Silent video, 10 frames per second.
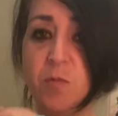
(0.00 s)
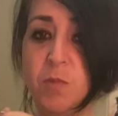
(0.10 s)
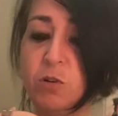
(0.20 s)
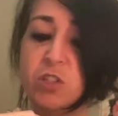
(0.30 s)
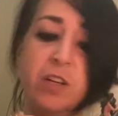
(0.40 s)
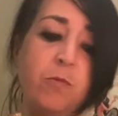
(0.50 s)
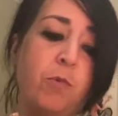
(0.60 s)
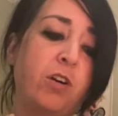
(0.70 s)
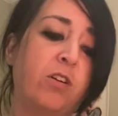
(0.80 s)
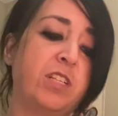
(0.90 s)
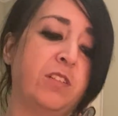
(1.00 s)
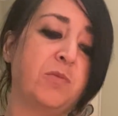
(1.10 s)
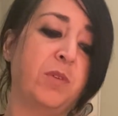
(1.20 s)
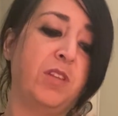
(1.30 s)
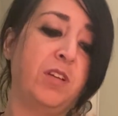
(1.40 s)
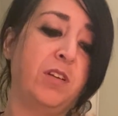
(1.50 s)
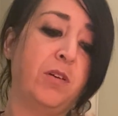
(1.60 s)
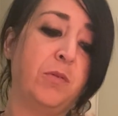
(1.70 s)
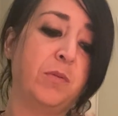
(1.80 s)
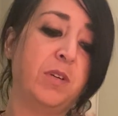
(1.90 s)
emotion. Water deals with,
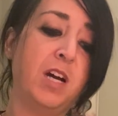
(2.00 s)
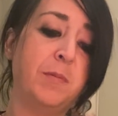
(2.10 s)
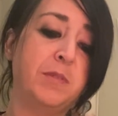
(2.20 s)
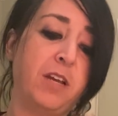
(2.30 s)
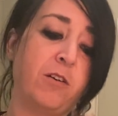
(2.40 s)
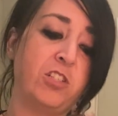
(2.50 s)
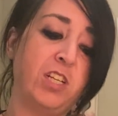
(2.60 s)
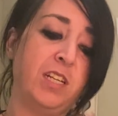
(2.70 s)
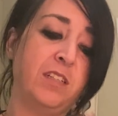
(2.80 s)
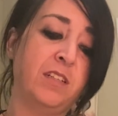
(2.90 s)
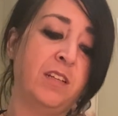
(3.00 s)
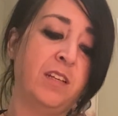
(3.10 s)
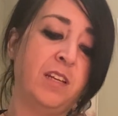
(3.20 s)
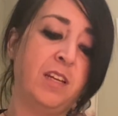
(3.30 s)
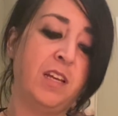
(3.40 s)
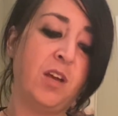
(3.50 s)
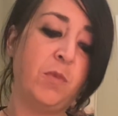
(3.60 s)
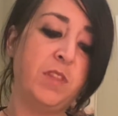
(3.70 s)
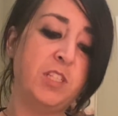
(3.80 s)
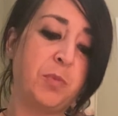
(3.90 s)
cups energy.
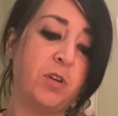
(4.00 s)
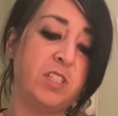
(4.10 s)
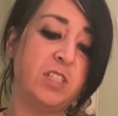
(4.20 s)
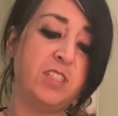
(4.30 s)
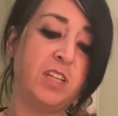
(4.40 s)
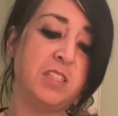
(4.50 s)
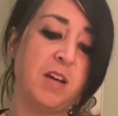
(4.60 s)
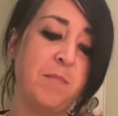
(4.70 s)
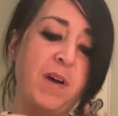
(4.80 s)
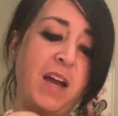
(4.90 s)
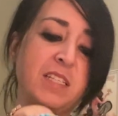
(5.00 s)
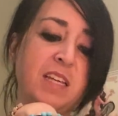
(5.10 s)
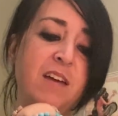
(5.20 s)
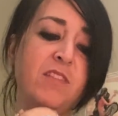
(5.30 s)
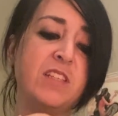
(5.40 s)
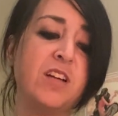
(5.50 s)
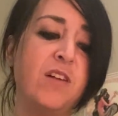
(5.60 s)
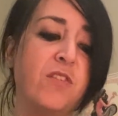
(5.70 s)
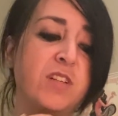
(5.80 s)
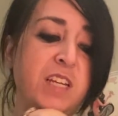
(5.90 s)
When this person does come back to have this
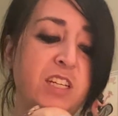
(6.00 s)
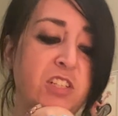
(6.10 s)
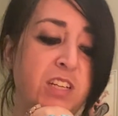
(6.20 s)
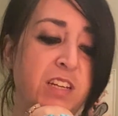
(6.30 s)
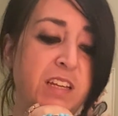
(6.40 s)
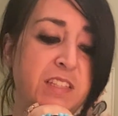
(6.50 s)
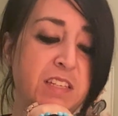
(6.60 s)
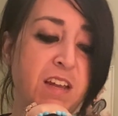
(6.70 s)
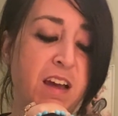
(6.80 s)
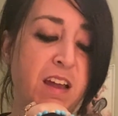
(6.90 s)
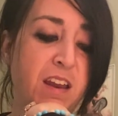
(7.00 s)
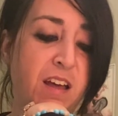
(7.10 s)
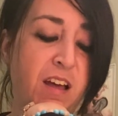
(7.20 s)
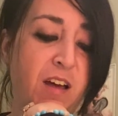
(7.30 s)
conversation, it's not